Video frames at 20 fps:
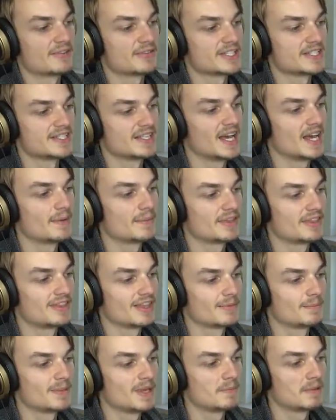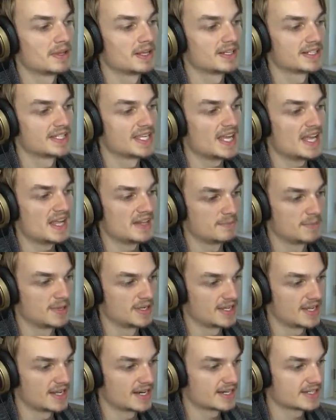Every time I think people are dead,
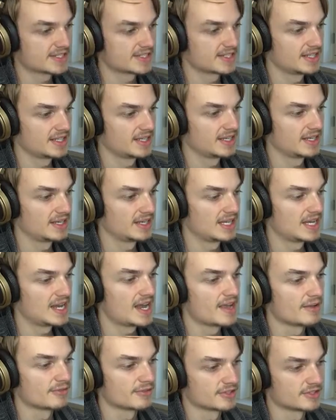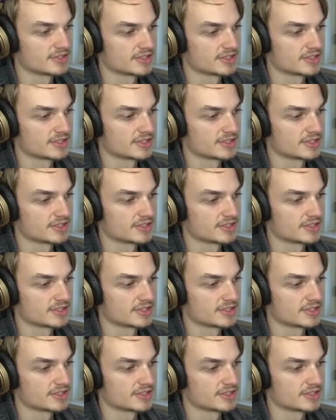but they're actually alive.